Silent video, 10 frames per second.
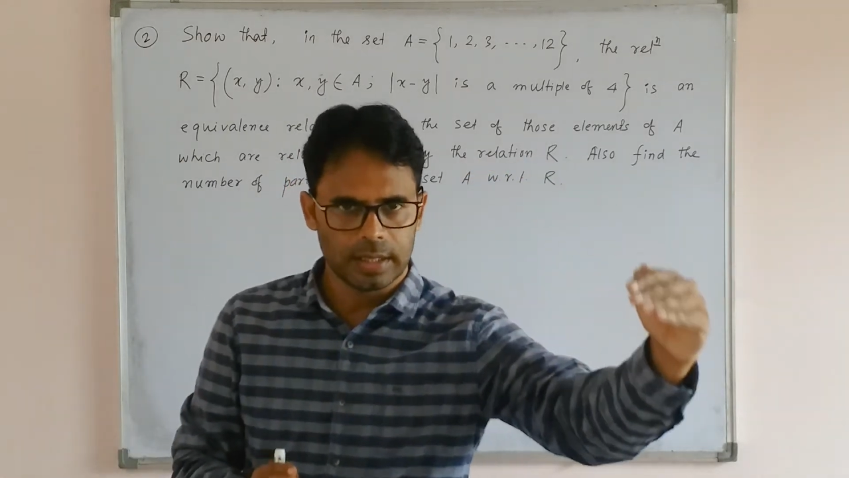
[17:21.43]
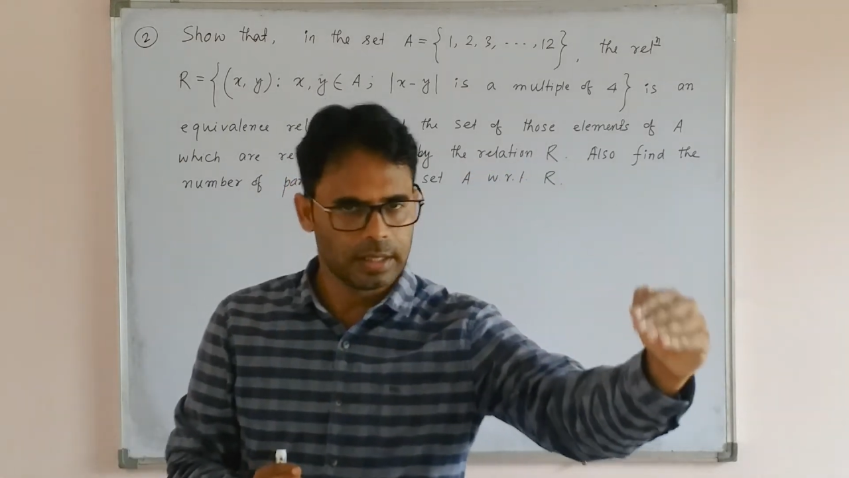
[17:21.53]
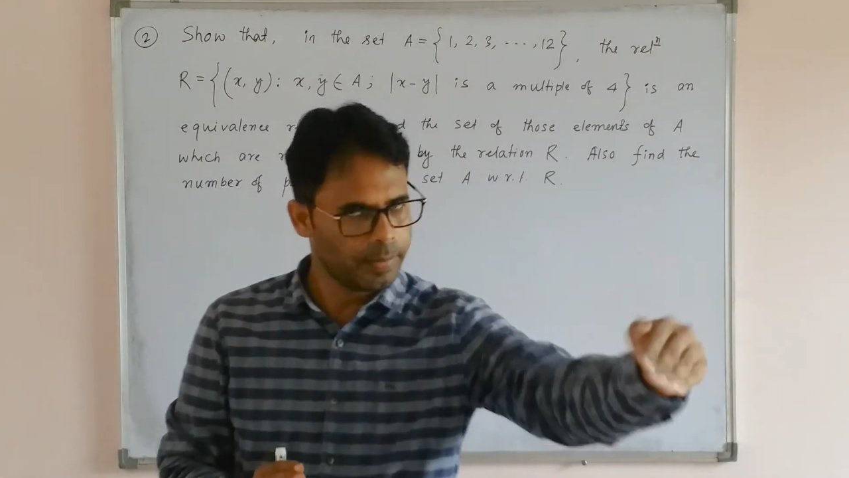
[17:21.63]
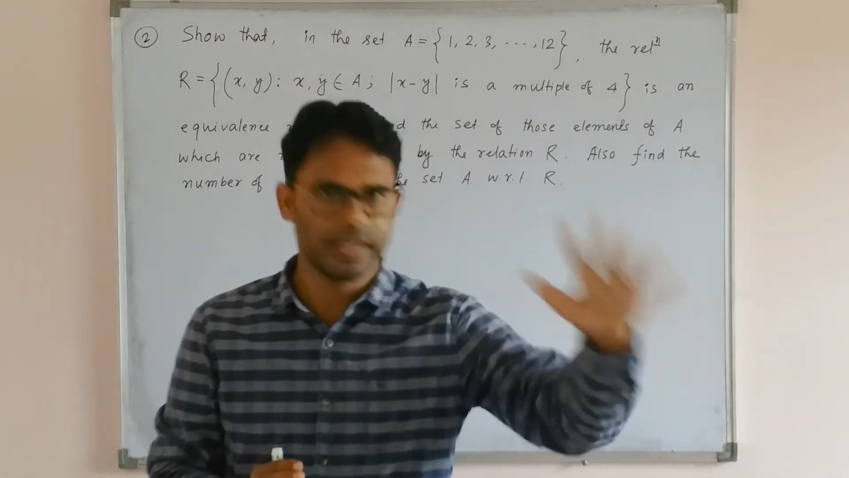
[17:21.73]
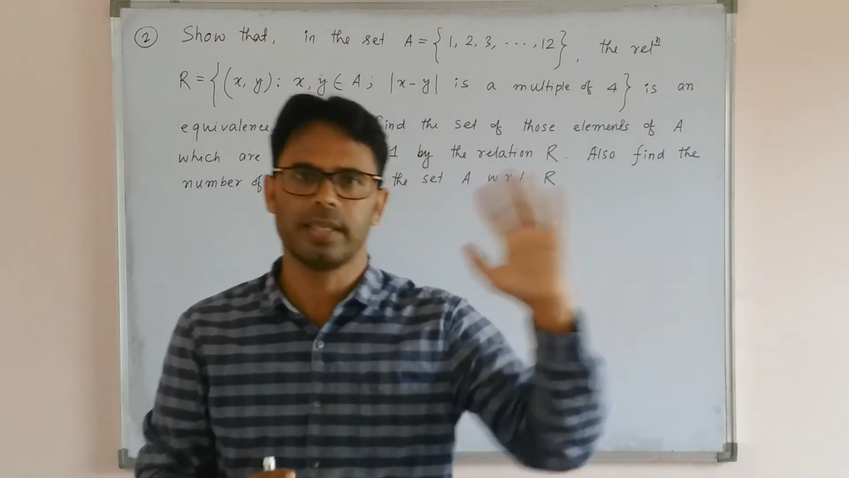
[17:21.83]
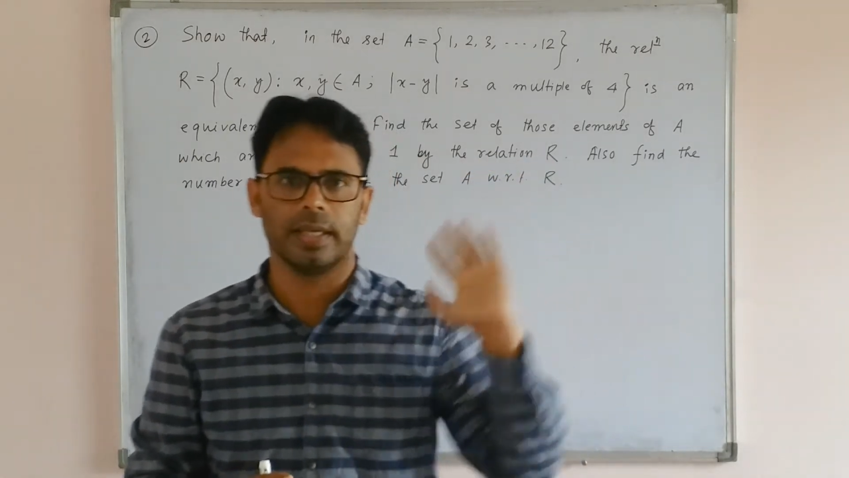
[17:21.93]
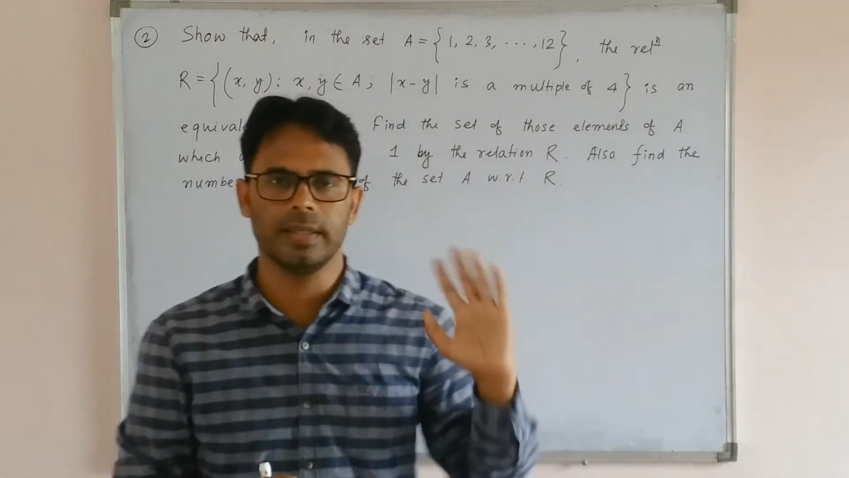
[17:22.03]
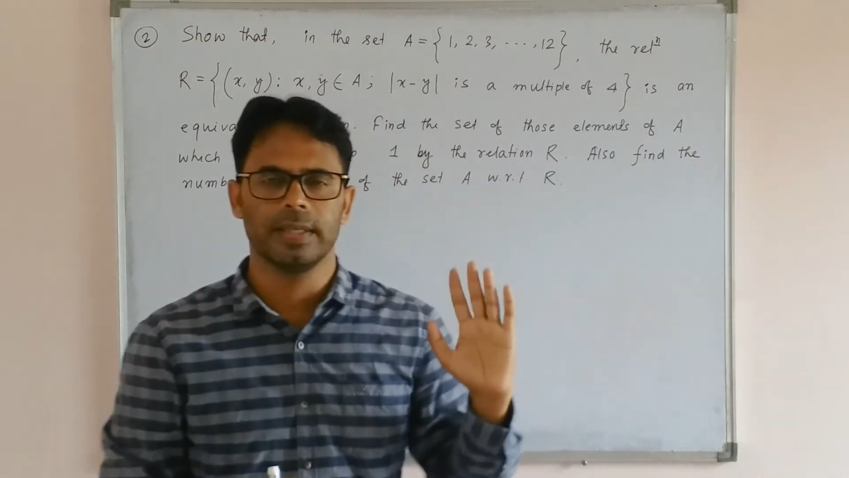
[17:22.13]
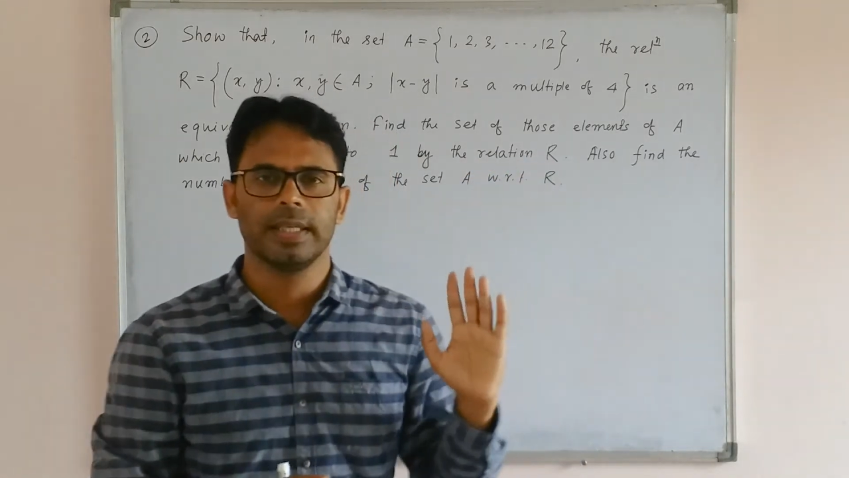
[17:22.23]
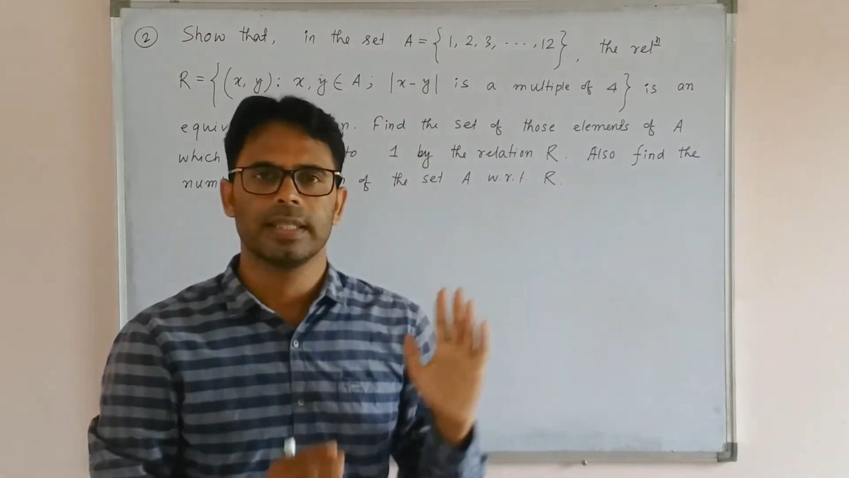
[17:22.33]
given set
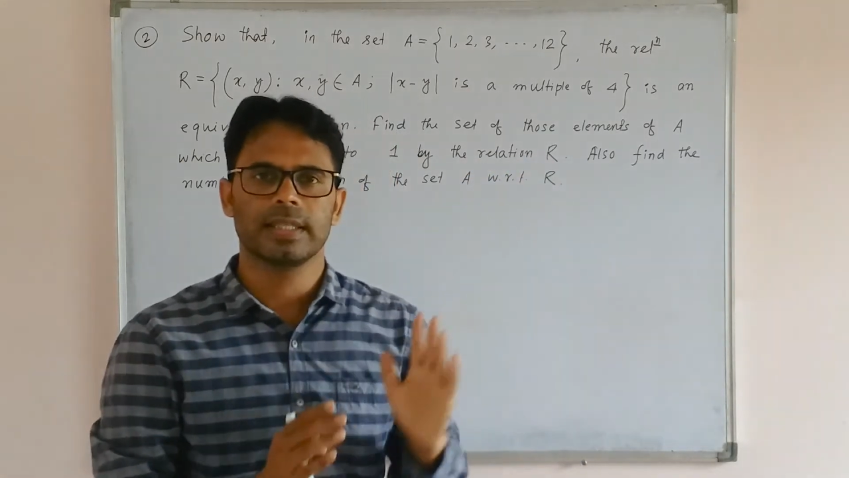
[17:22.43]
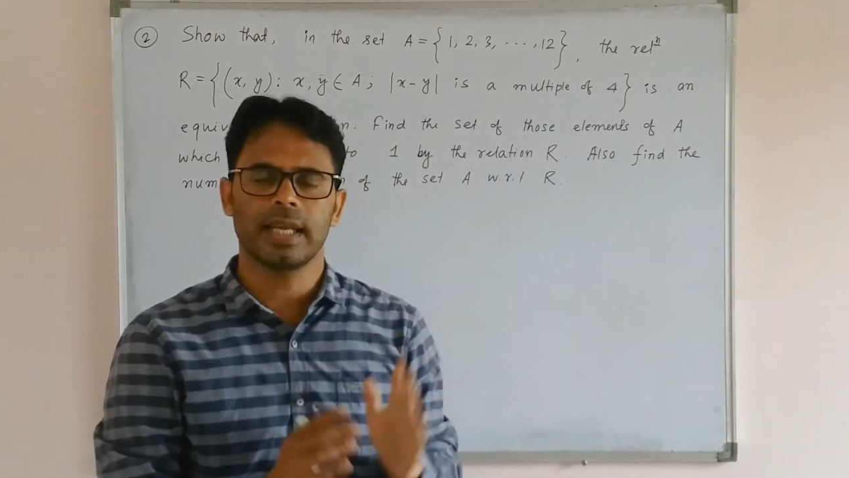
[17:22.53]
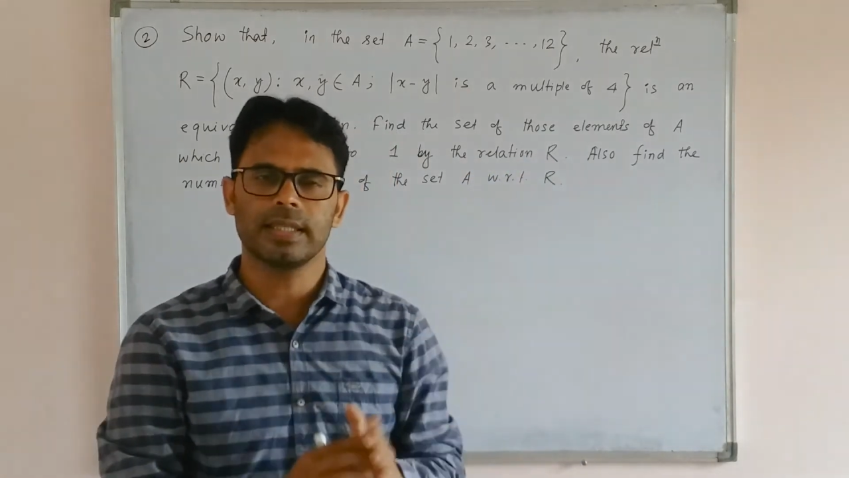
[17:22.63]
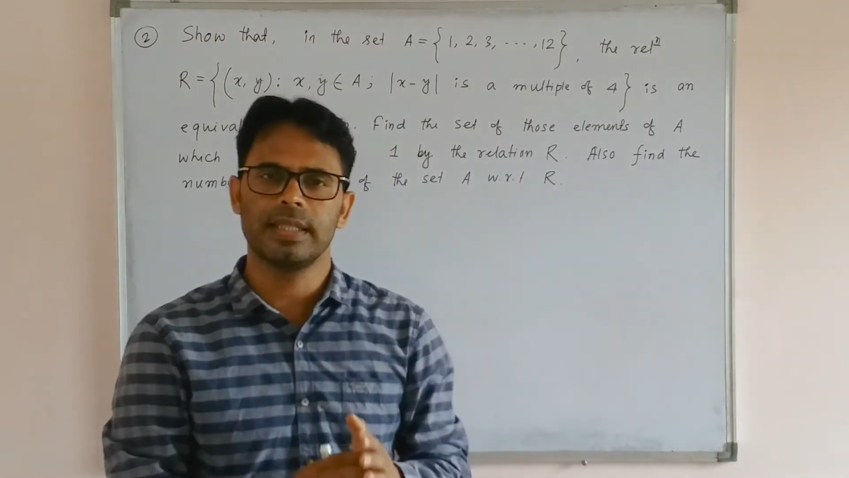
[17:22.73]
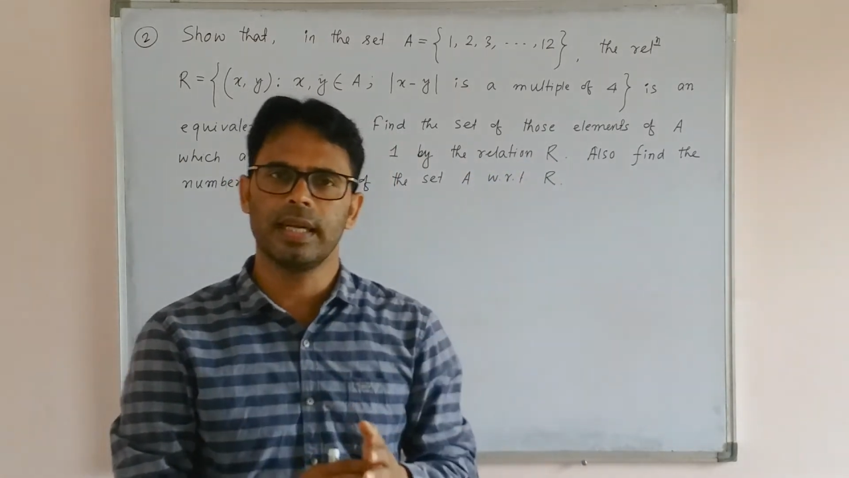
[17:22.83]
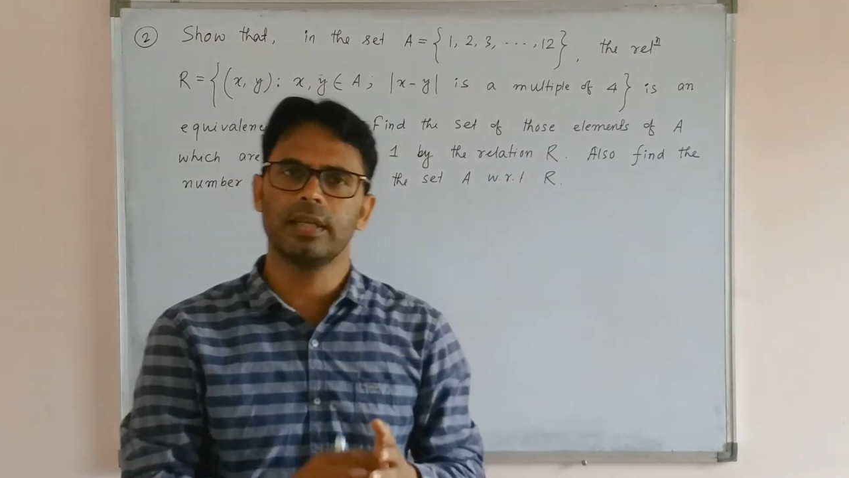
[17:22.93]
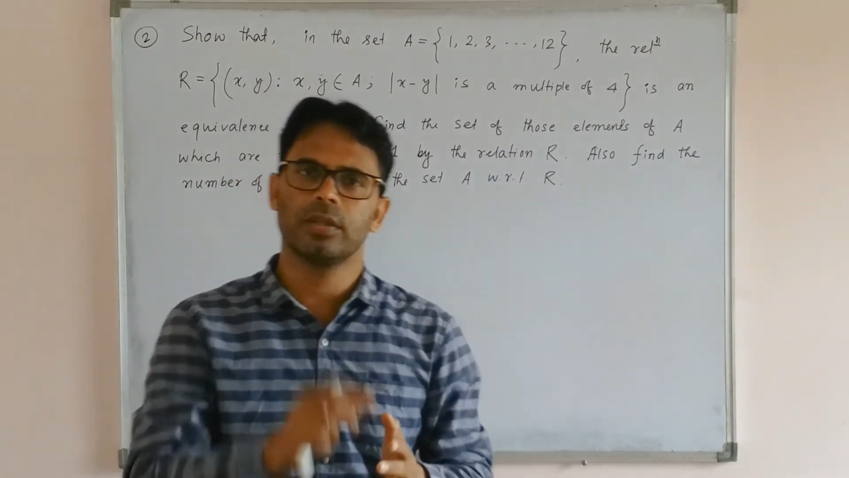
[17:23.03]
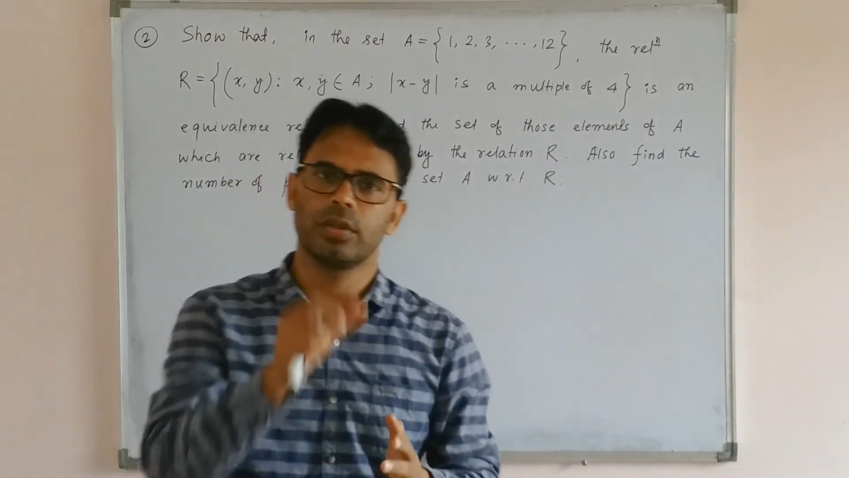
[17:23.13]
such that